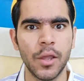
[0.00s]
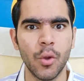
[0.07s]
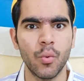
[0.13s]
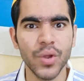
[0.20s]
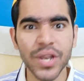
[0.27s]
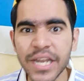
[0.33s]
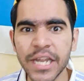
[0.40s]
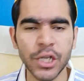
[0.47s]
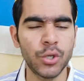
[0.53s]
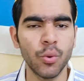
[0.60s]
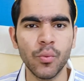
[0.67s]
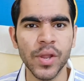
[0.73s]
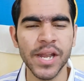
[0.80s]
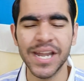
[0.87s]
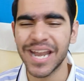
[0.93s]

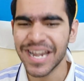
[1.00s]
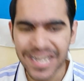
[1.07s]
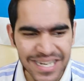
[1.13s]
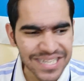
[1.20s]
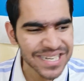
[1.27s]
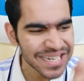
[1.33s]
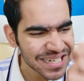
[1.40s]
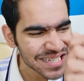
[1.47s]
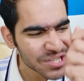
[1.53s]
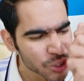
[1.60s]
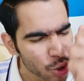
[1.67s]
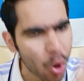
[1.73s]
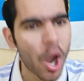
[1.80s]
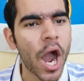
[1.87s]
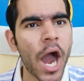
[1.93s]
And it is
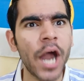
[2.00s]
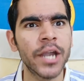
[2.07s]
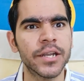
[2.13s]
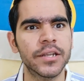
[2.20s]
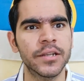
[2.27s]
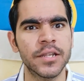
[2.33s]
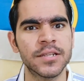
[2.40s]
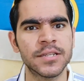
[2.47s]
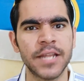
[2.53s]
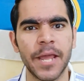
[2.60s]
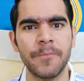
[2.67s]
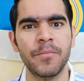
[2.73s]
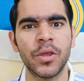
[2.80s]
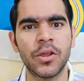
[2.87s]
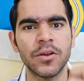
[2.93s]
so hard this
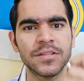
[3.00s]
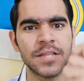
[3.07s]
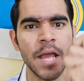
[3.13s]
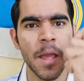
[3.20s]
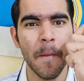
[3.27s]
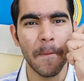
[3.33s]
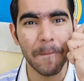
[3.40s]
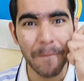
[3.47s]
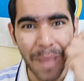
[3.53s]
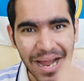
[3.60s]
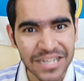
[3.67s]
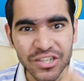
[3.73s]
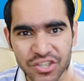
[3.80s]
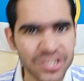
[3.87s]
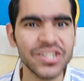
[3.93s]
time because
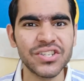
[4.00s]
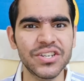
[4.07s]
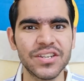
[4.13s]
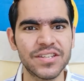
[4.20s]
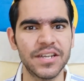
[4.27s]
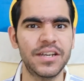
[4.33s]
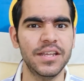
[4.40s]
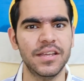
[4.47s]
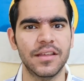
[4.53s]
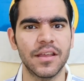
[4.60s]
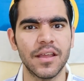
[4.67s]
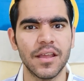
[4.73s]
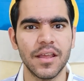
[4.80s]
Manchester City,